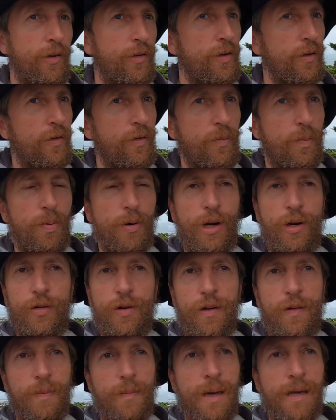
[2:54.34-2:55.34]
just
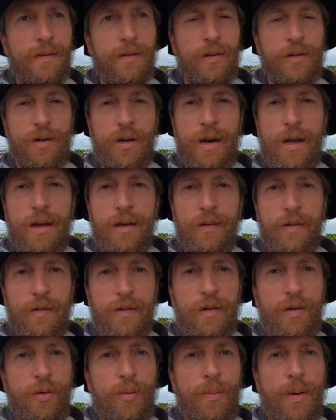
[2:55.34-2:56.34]
preached this message. And I
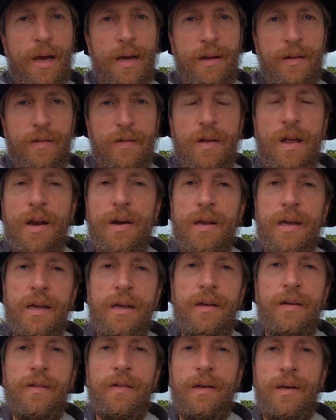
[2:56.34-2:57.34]
assume like it's not
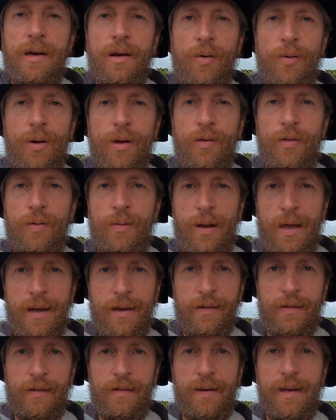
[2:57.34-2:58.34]
easy going to
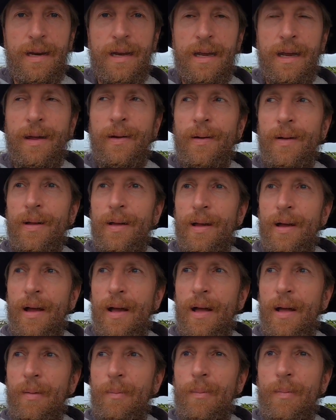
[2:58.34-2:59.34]
like a city
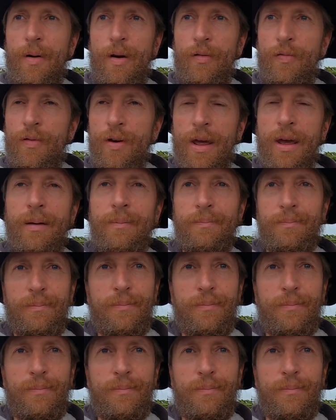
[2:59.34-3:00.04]
um, of an